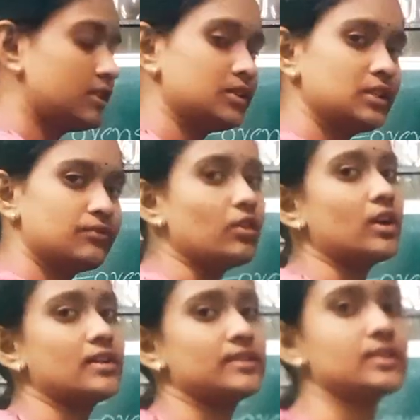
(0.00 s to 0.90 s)
word, the
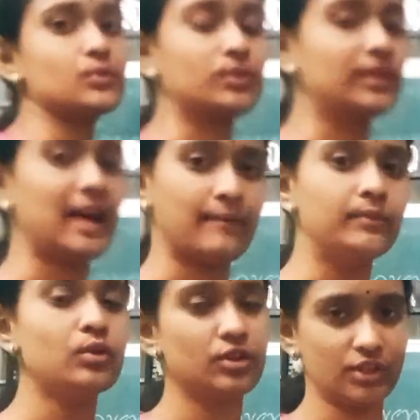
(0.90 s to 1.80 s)
forensic word have
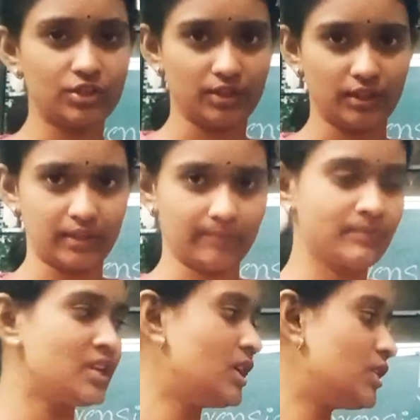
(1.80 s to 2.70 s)
been originated.
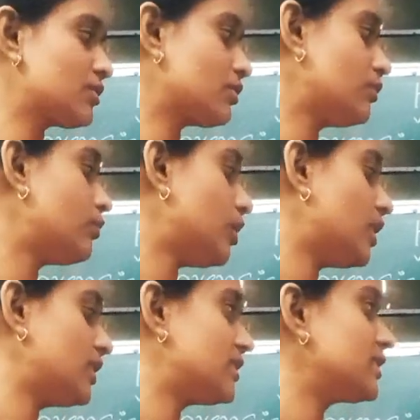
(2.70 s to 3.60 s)
So
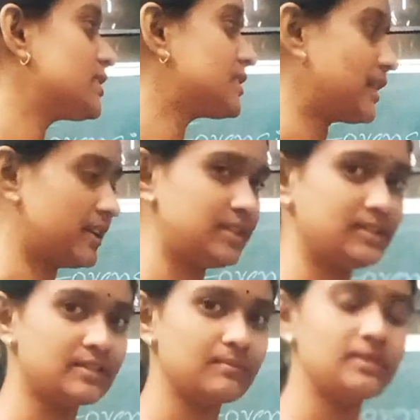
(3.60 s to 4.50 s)
forensic
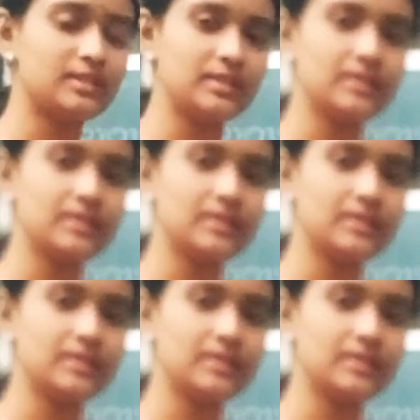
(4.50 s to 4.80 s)
science, it